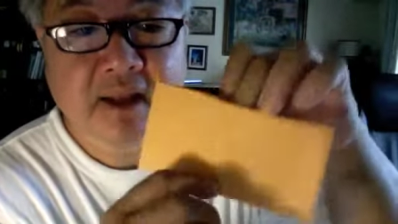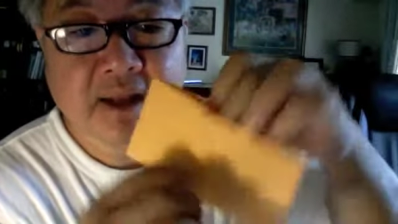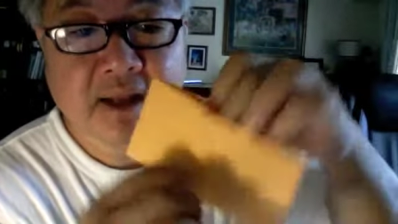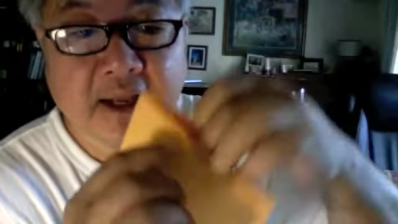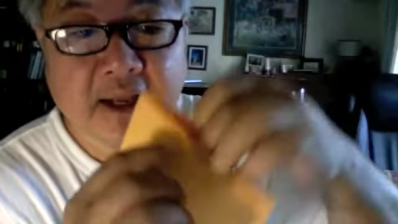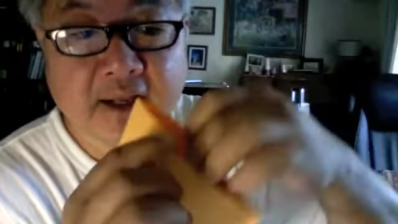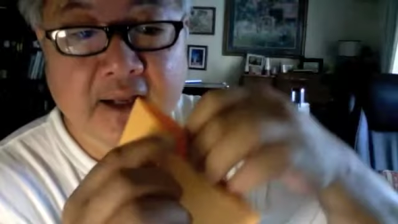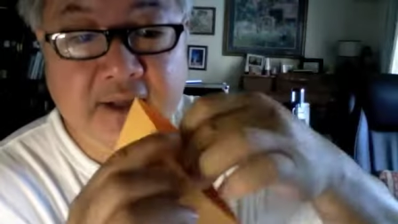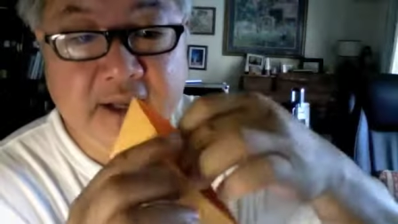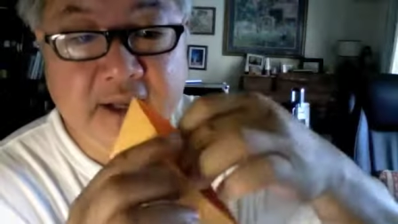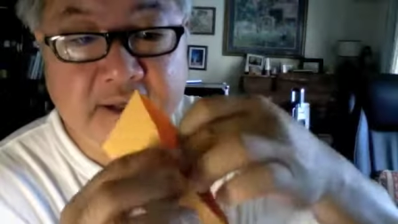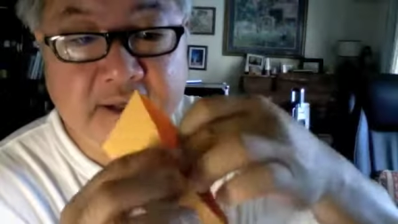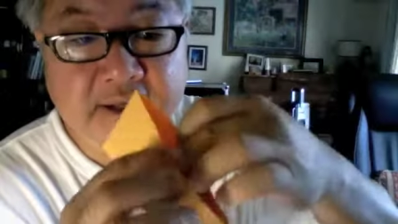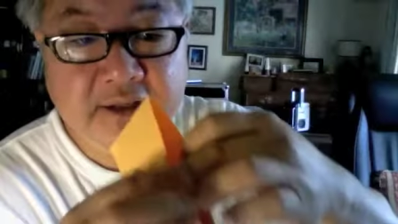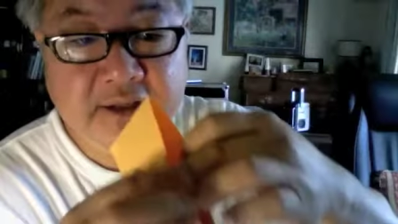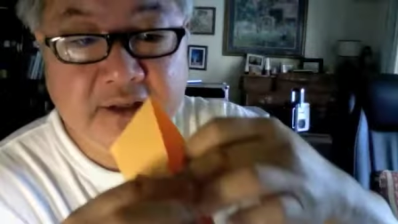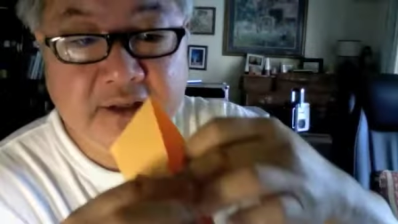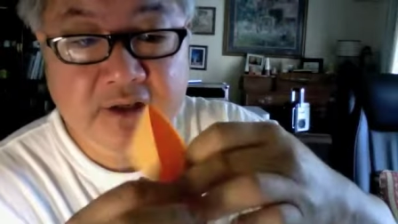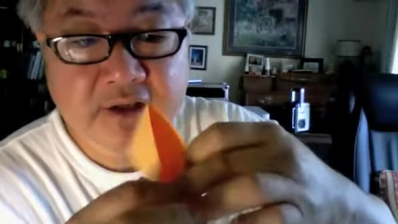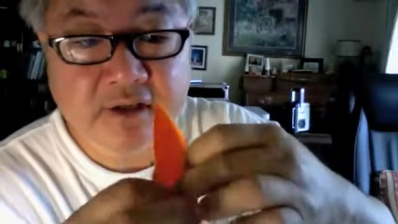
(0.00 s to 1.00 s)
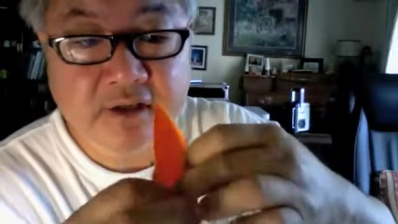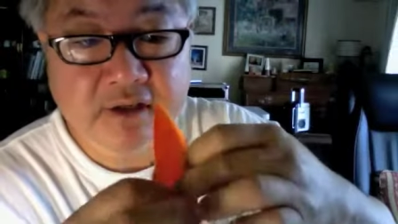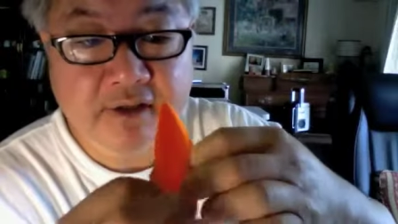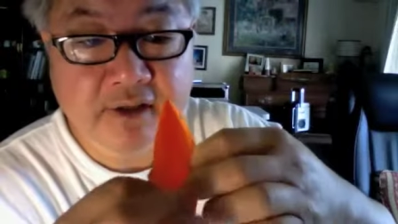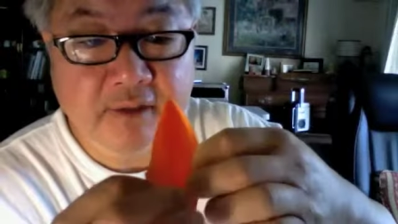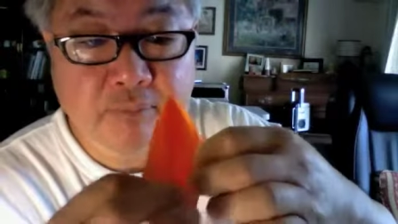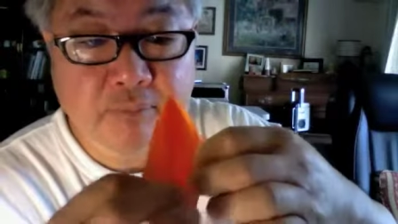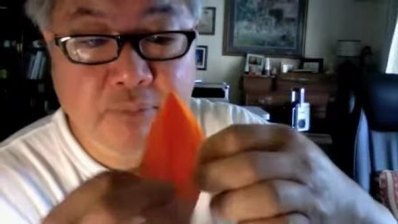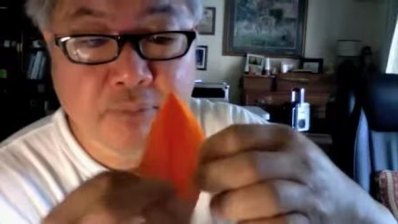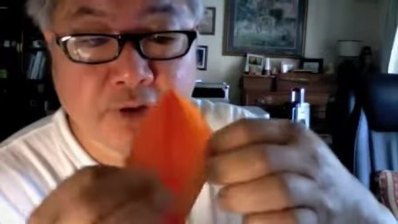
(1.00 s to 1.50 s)
And then
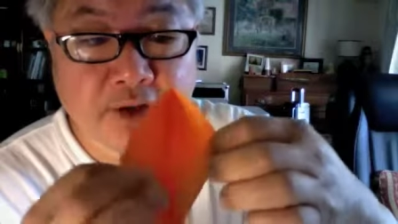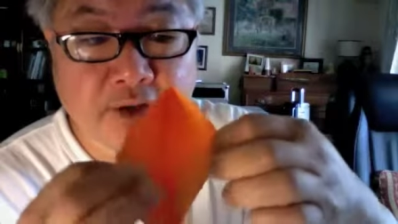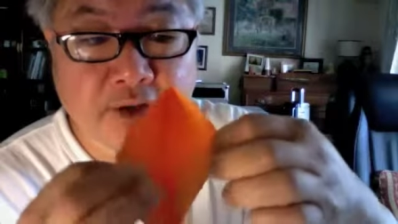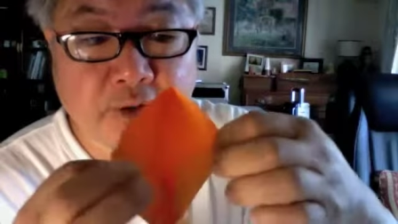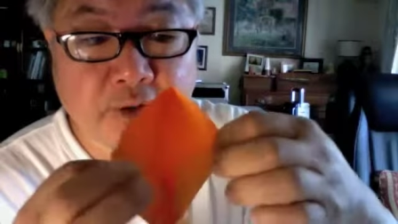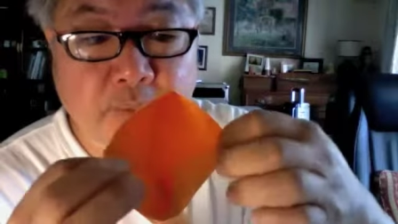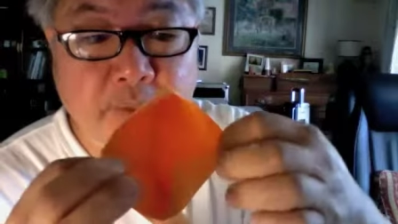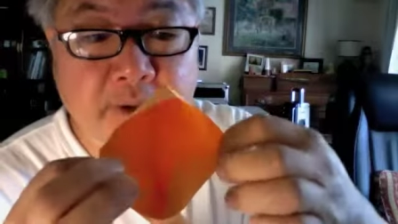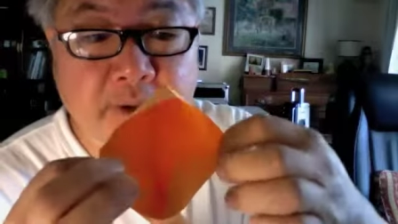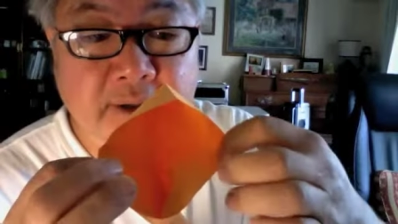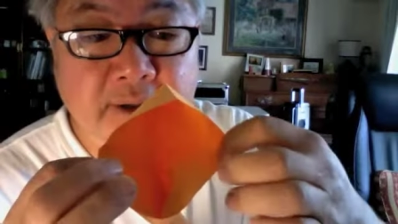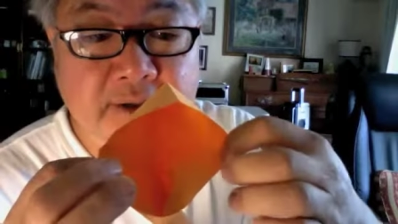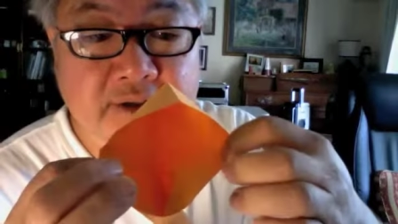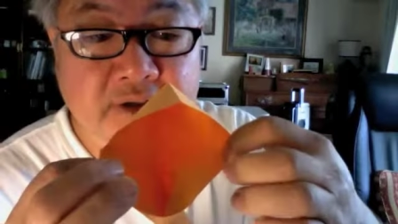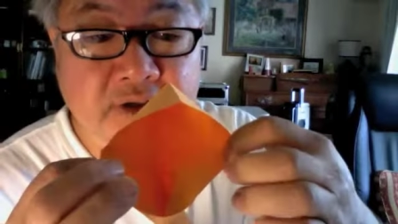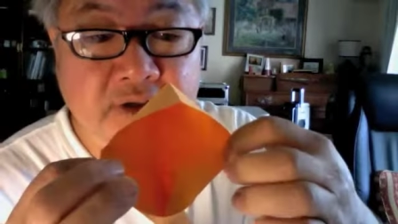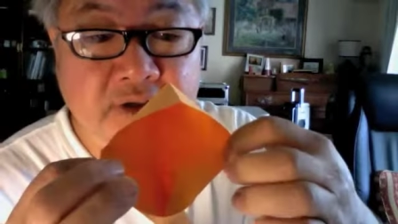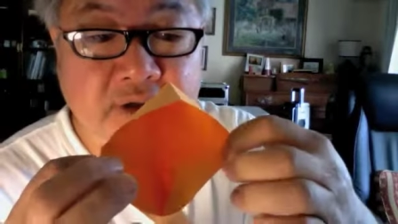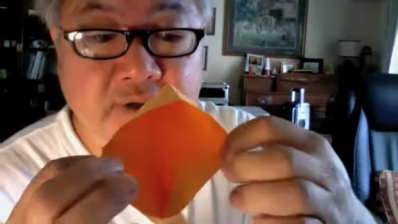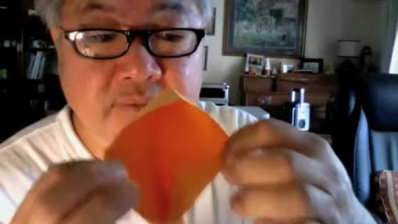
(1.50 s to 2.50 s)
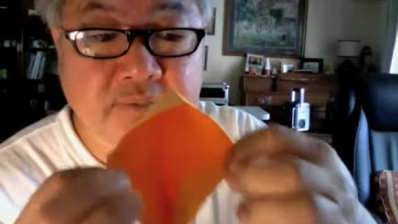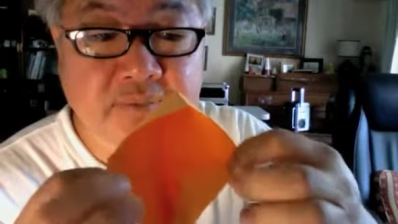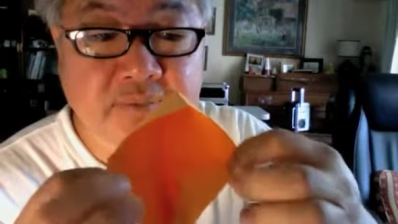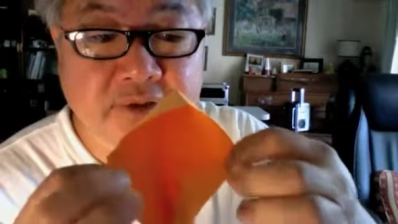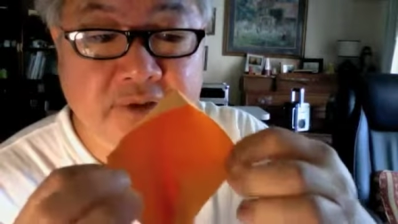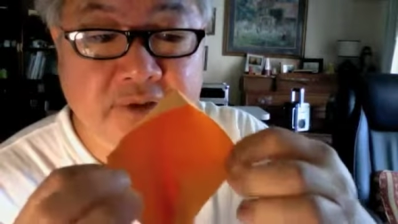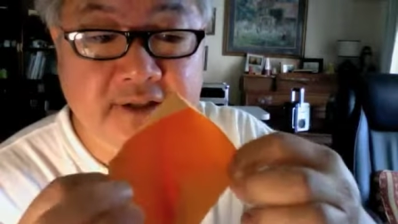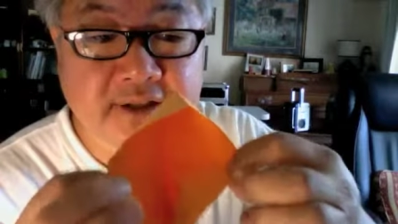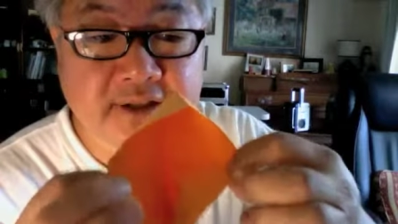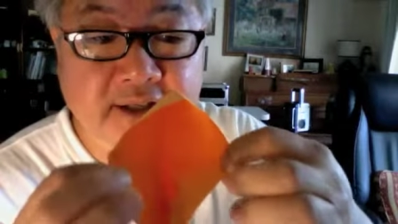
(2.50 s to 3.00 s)
they put it open so you can
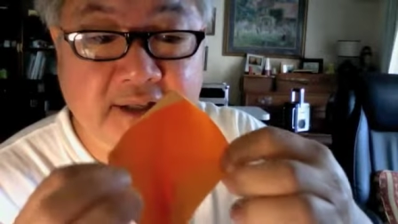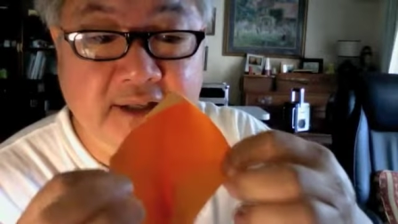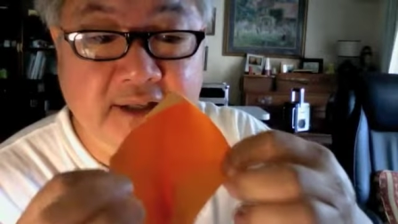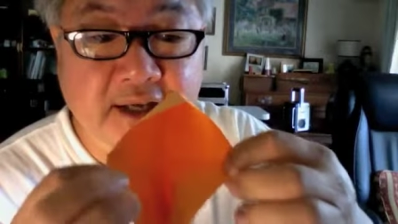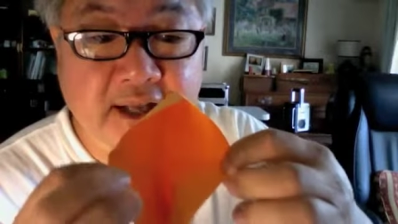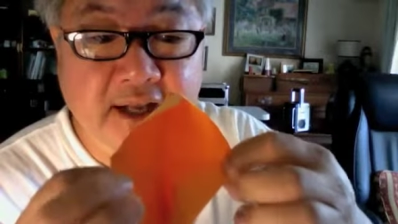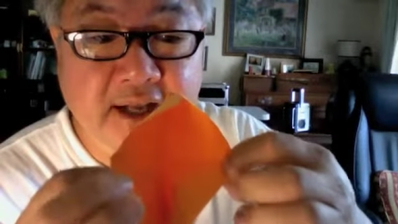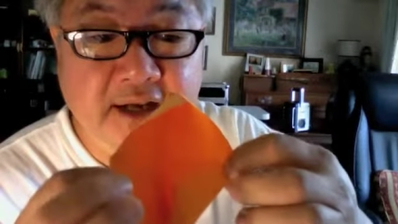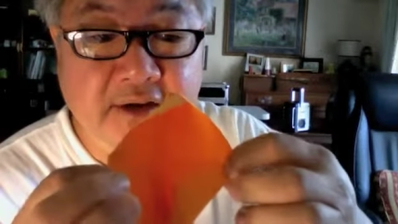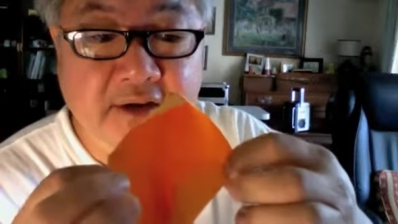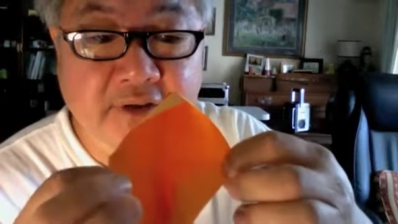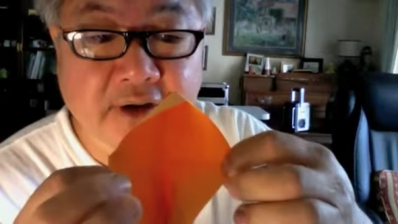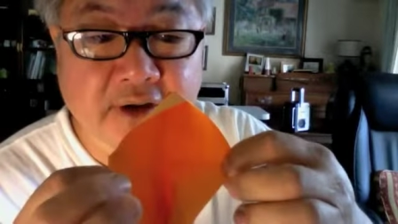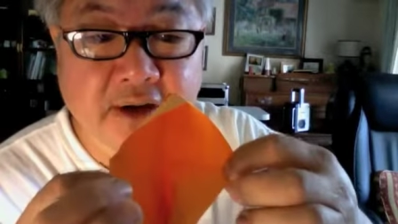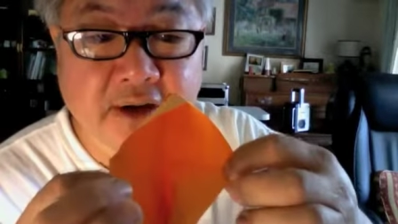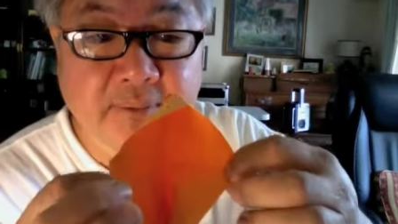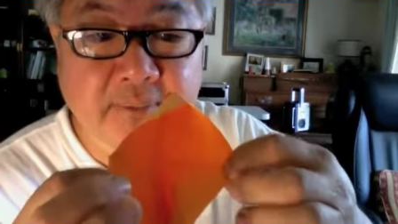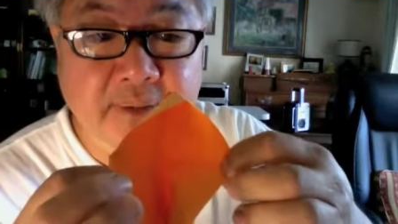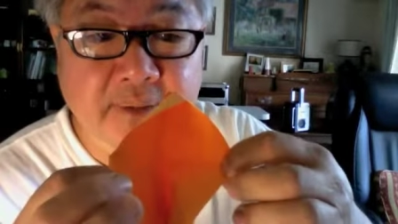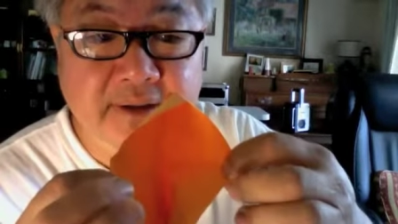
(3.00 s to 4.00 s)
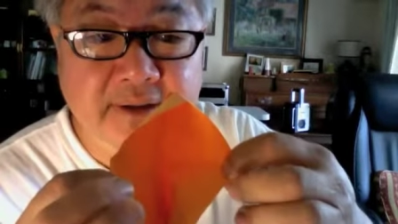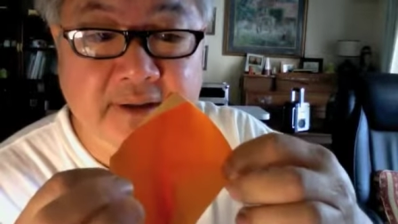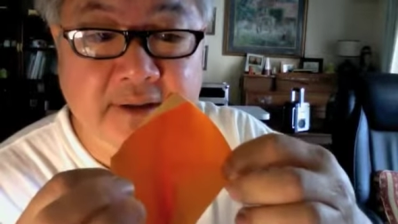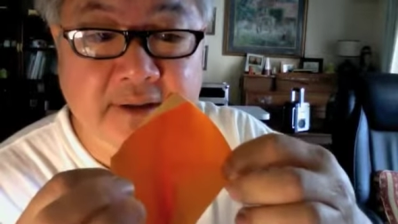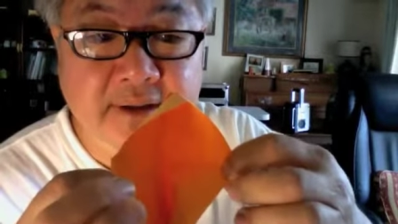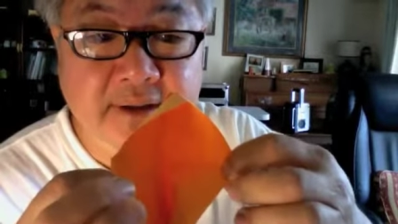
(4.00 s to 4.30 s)
stick the leg of the cup in,